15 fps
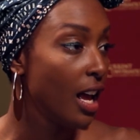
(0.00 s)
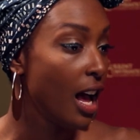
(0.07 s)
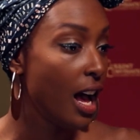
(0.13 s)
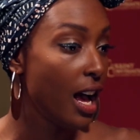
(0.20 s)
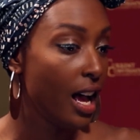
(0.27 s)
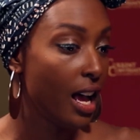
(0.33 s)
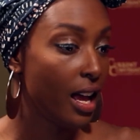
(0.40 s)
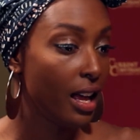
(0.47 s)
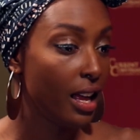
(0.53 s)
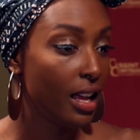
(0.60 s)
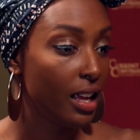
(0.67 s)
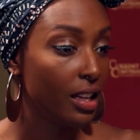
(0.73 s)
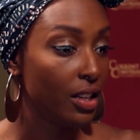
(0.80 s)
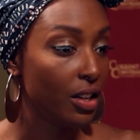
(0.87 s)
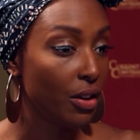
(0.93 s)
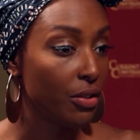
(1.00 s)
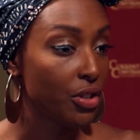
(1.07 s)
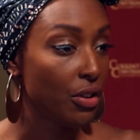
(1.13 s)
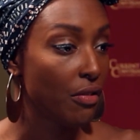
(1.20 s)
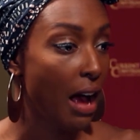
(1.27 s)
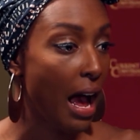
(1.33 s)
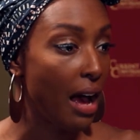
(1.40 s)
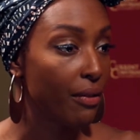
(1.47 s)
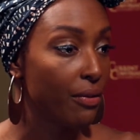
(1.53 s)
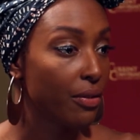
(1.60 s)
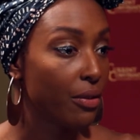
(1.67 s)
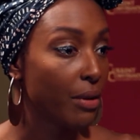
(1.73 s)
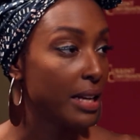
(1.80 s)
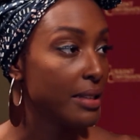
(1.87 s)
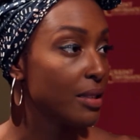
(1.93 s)
don't have
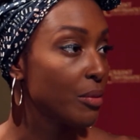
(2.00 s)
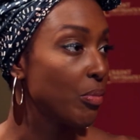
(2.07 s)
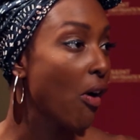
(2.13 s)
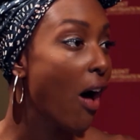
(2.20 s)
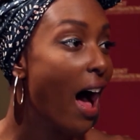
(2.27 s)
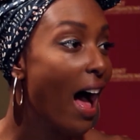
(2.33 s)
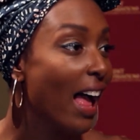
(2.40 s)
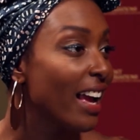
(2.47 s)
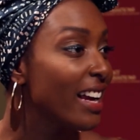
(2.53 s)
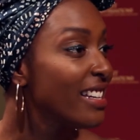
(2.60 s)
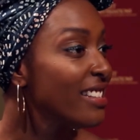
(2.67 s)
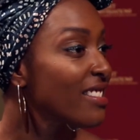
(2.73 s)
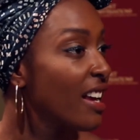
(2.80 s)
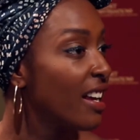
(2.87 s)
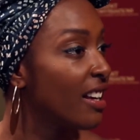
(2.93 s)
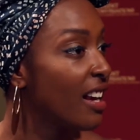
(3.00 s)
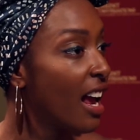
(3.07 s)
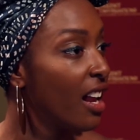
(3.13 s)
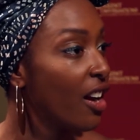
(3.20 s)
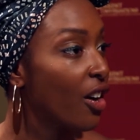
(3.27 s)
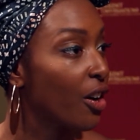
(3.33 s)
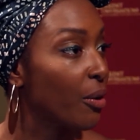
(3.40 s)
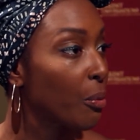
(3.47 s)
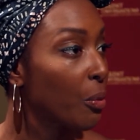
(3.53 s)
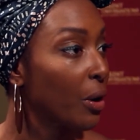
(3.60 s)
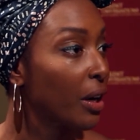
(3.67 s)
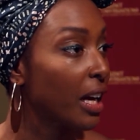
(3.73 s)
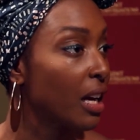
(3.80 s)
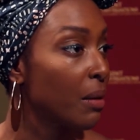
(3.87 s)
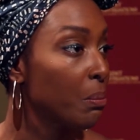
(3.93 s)
the right supplies and are
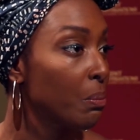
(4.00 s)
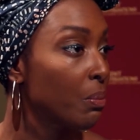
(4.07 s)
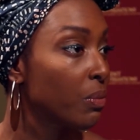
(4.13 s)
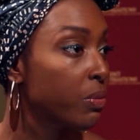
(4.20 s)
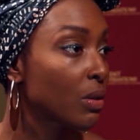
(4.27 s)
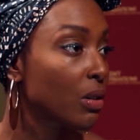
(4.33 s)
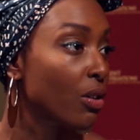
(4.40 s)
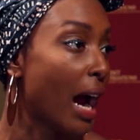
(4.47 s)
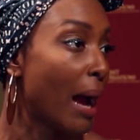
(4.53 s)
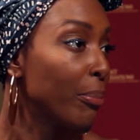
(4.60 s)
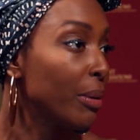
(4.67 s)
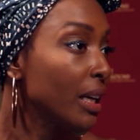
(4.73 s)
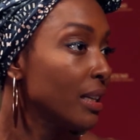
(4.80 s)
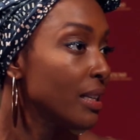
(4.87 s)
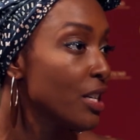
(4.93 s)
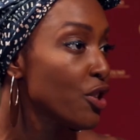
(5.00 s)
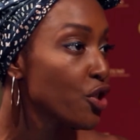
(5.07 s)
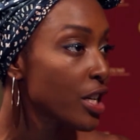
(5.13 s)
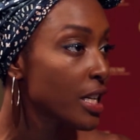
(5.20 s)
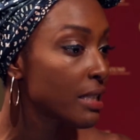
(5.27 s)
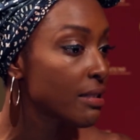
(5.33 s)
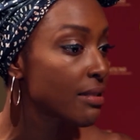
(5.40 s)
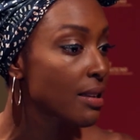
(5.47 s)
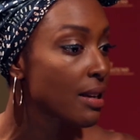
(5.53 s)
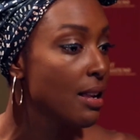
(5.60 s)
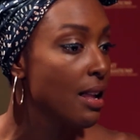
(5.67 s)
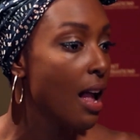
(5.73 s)
working in crappy conditions.